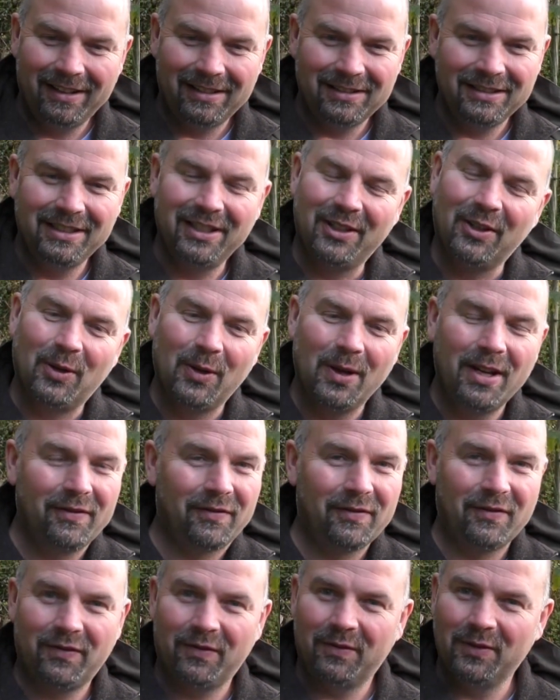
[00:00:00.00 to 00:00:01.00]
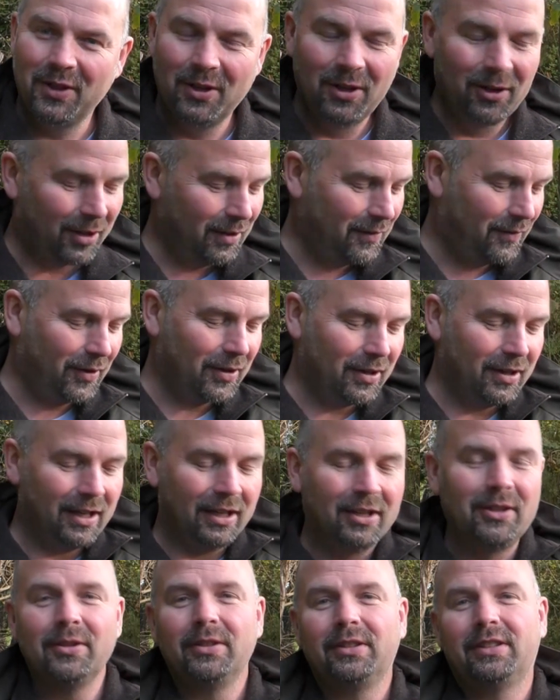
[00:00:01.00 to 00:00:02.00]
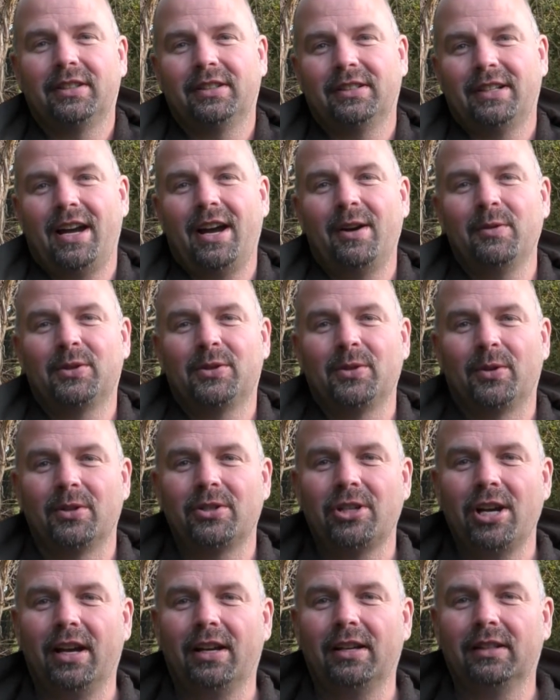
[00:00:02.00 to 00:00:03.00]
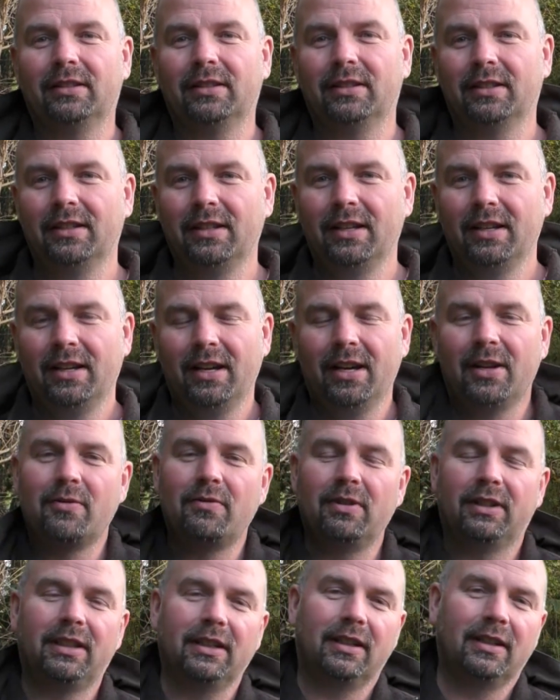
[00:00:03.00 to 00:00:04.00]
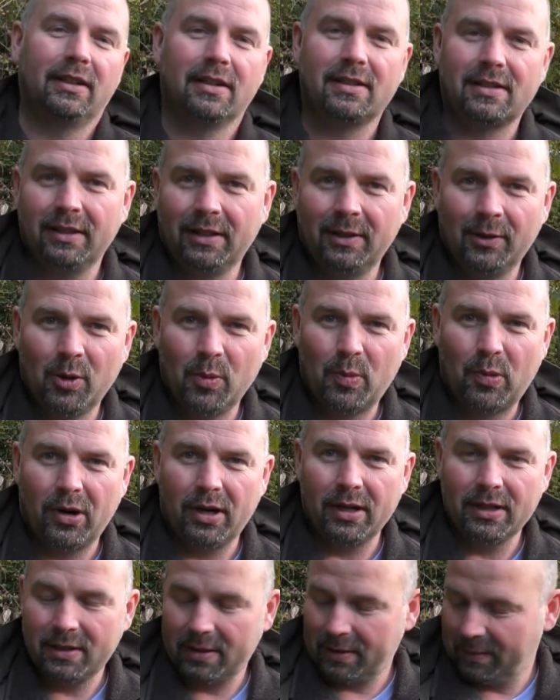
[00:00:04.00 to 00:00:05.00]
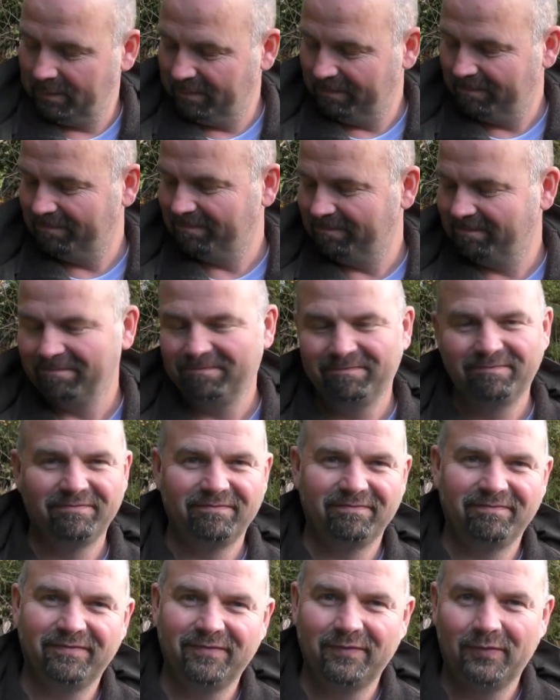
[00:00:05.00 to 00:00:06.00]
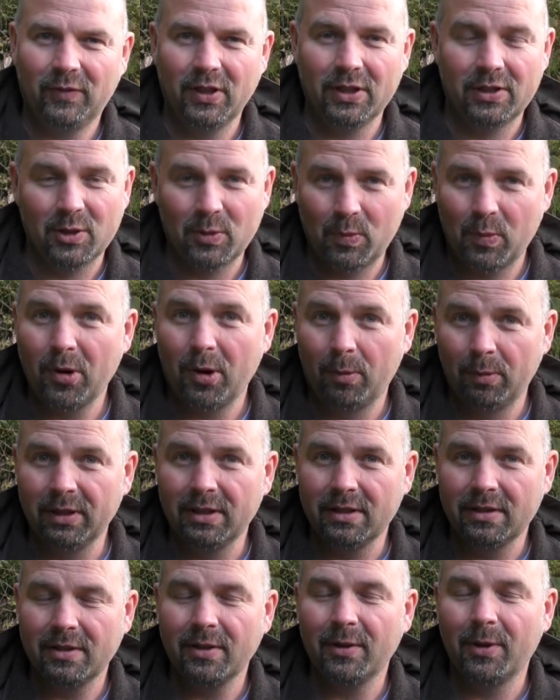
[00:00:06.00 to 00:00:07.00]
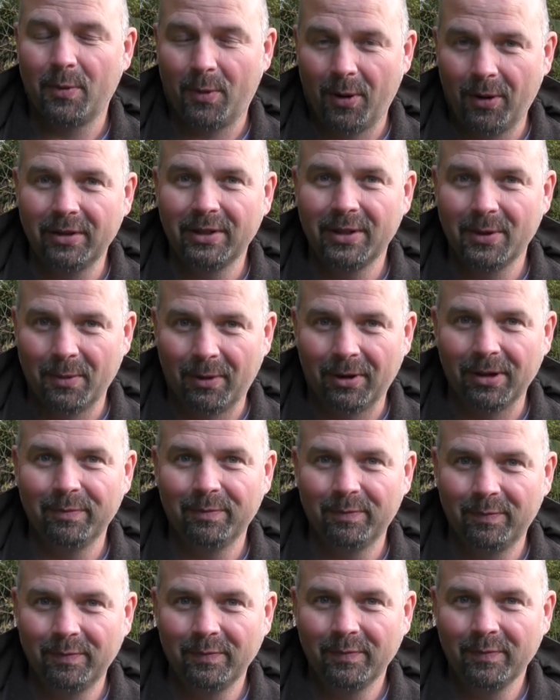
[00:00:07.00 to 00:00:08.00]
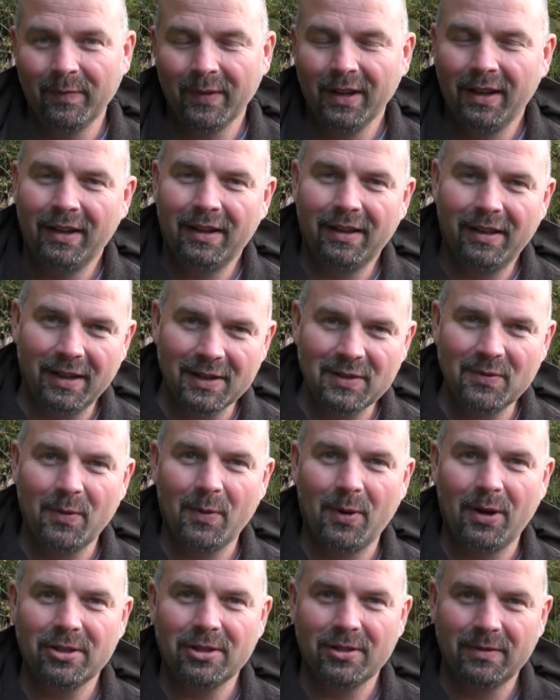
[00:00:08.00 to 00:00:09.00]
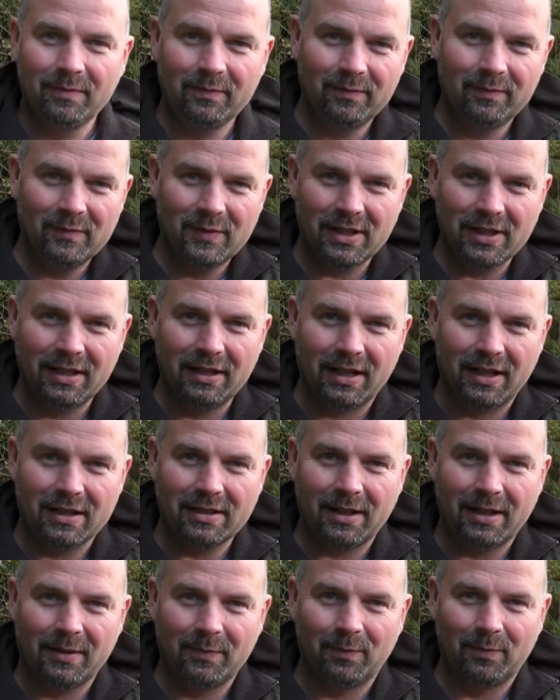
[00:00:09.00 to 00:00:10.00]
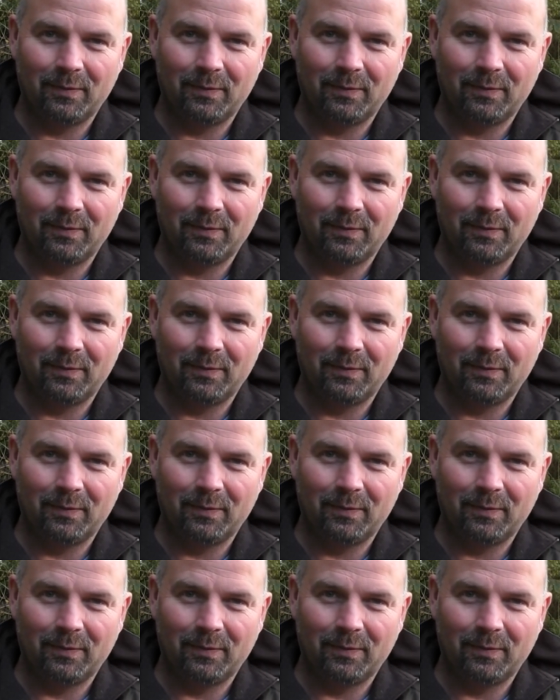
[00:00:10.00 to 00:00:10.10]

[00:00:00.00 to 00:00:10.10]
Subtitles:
You know, if you're looking for a good outdoor jacket at a ridiculously low price, this is probably the one you want. Thanks for watching. See you next time.